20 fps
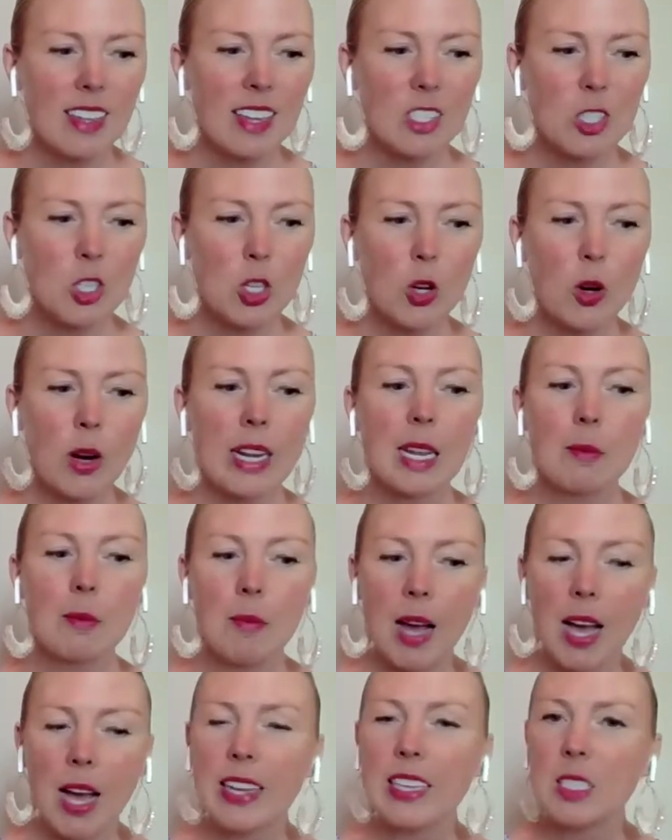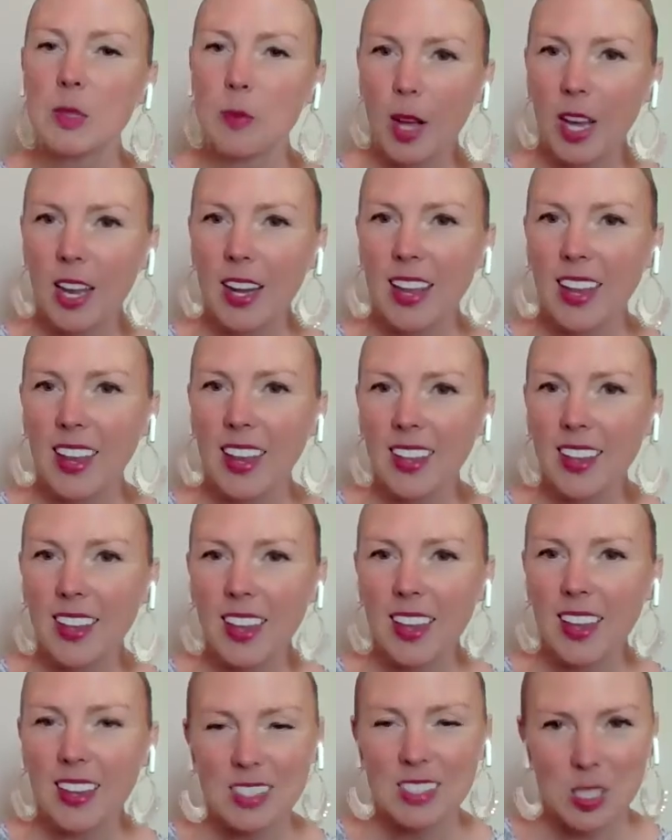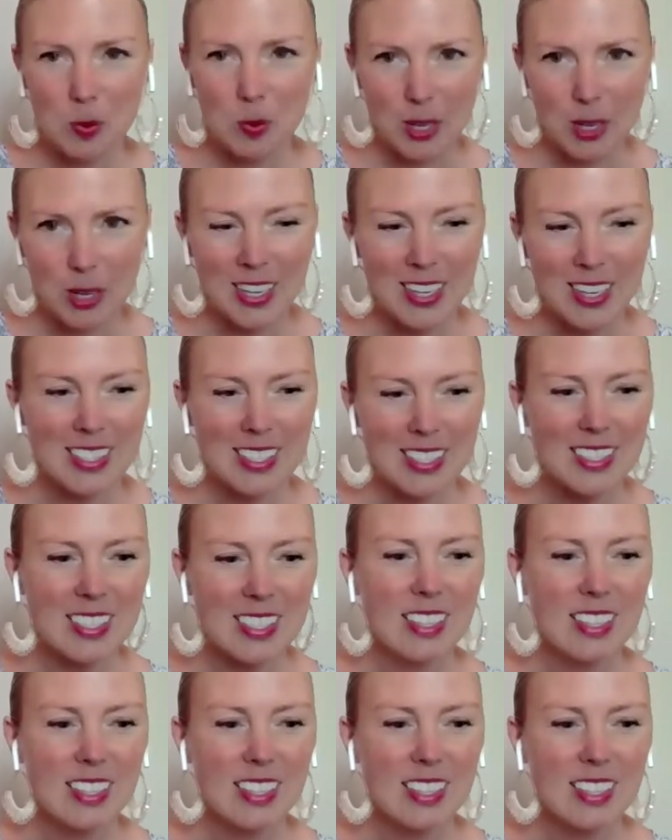integrating mind, body, and spirit.